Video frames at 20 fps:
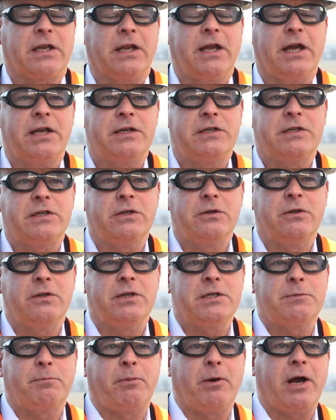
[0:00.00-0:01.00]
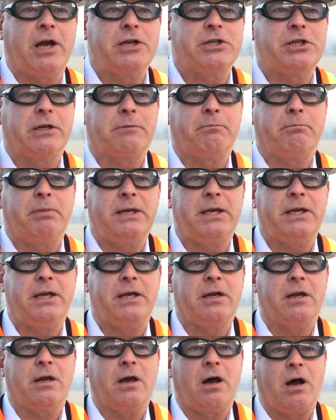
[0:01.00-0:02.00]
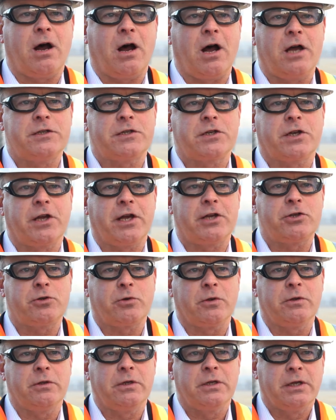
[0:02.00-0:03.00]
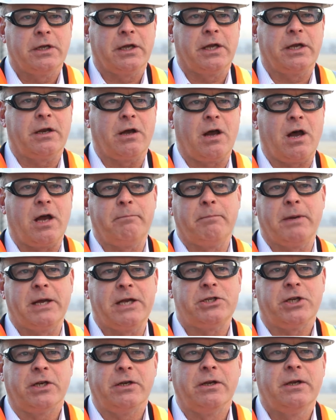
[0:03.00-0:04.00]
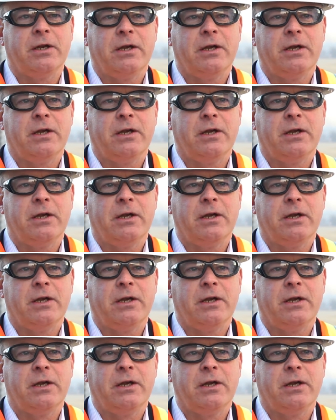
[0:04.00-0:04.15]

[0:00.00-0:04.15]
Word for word: led to this project being on schedule and on budget.